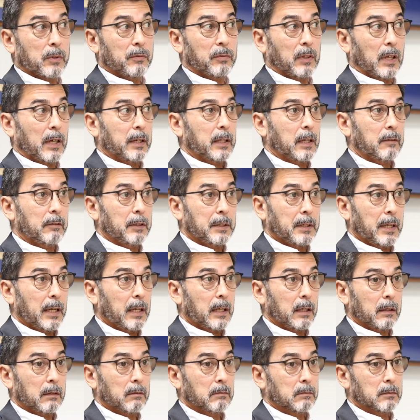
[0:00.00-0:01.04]
fly every
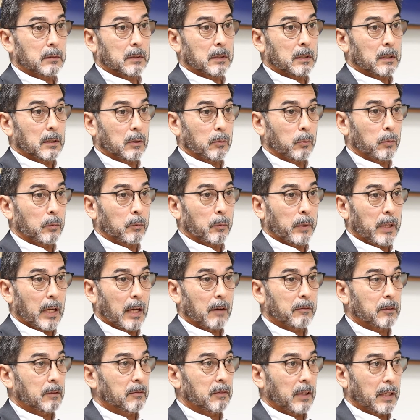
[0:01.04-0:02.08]
day. Um, we
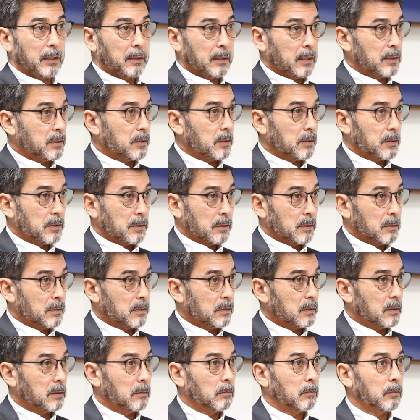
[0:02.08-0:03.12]
have to flight test our
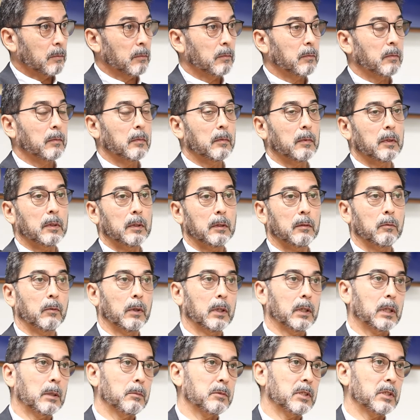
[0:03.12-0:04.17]
system. When
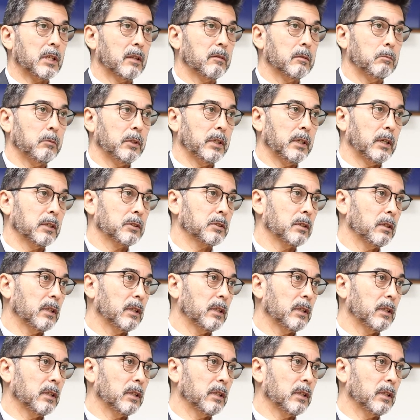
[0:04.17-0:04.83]
it comes off the production